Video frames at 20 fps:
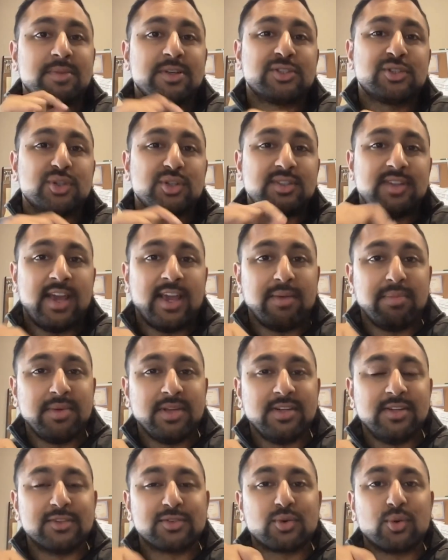make sure you tag me
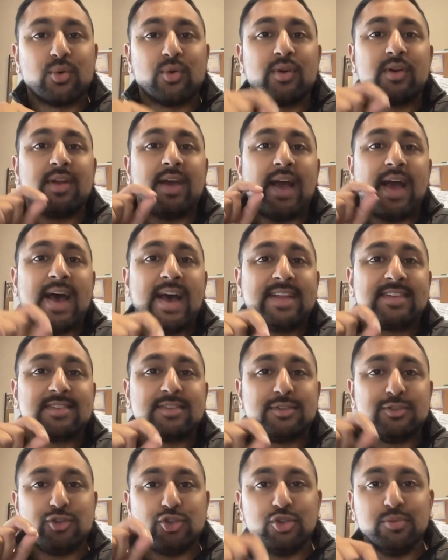in Discord at
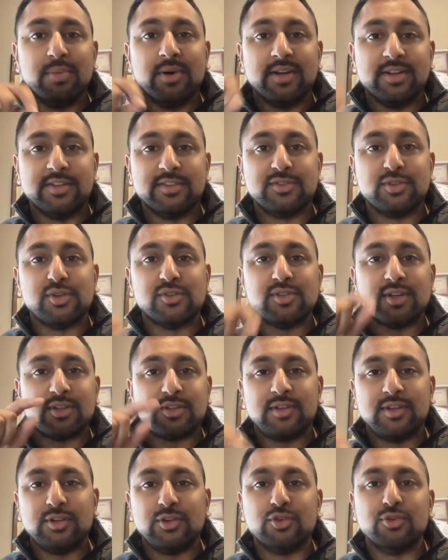Tuba D'Souza,
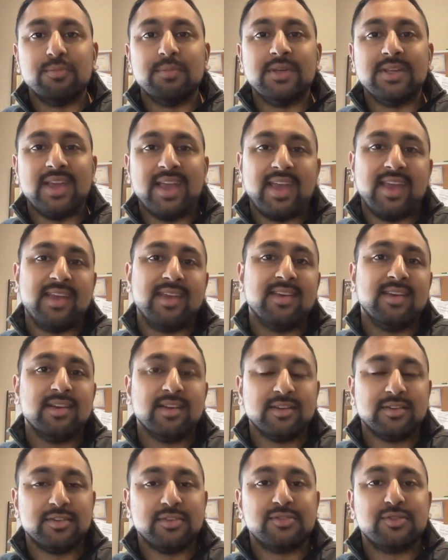T-U-B-A
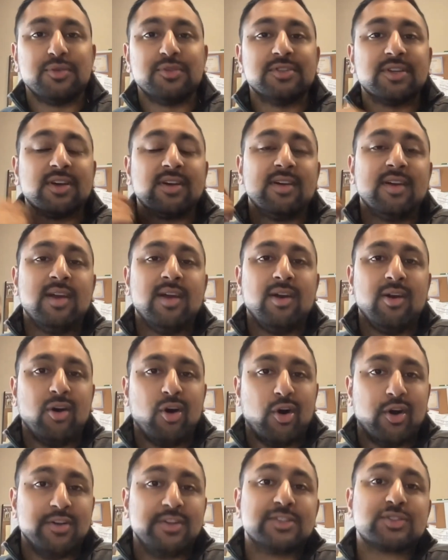D'Souza,
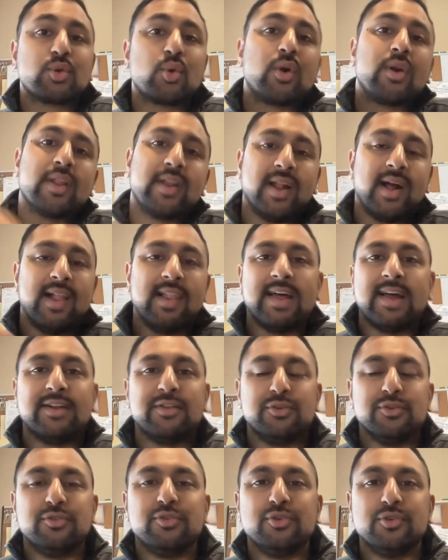on Discord, and I'll add
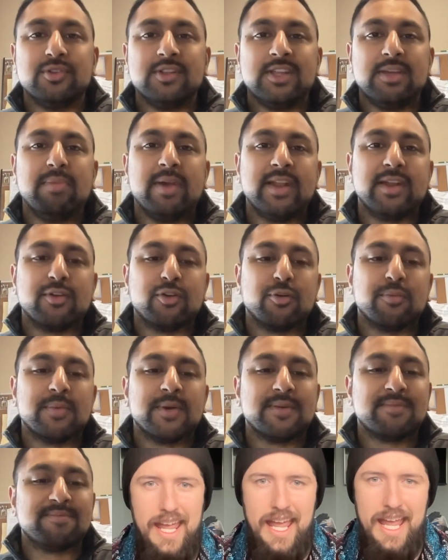you to the beta group.
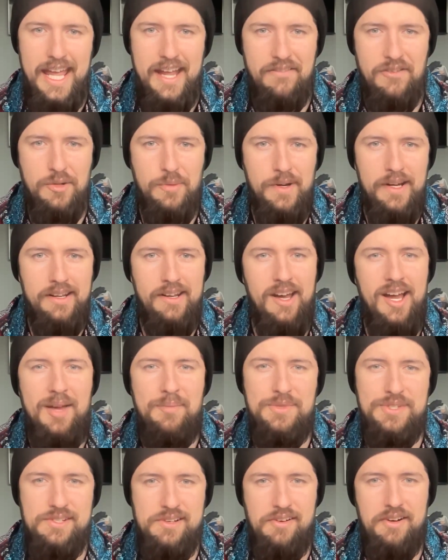Hey everyone,
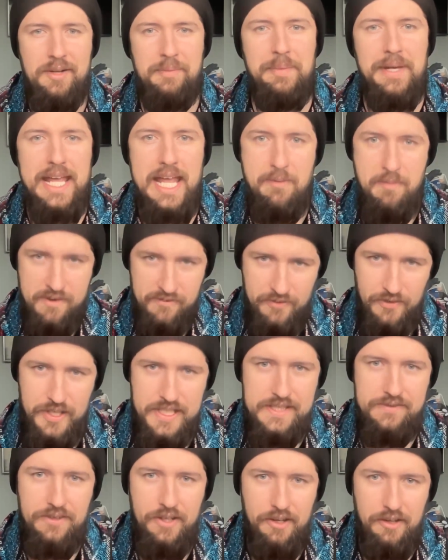I'm Zorin, PM at
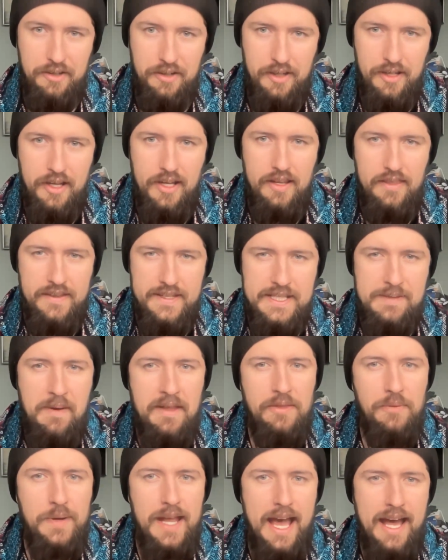Voiceflow. This
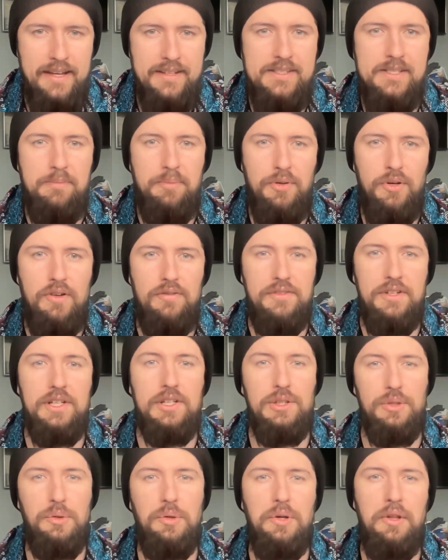month we added support for
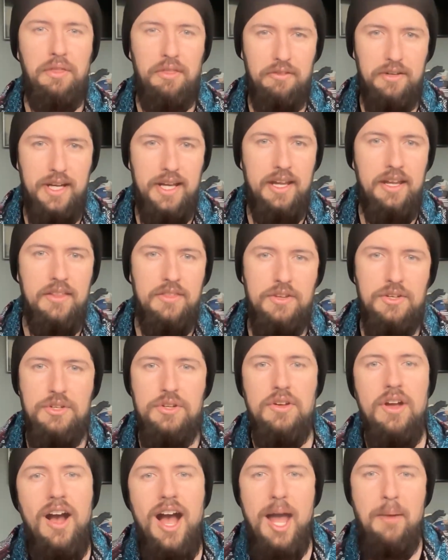Claude 3, the
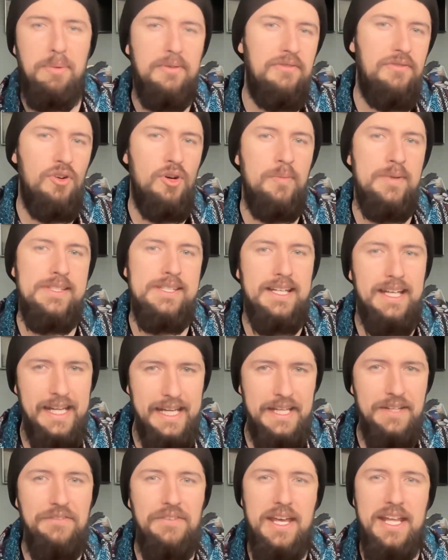new high-performance and
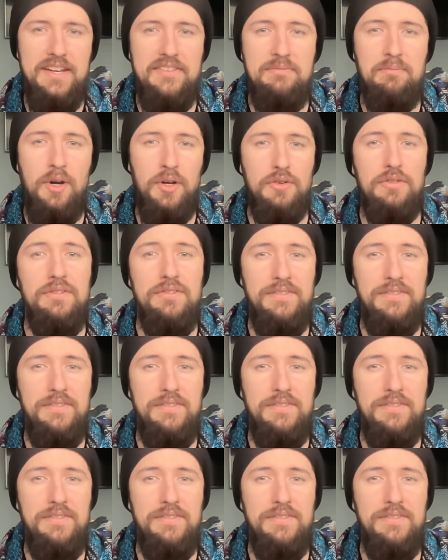innovative model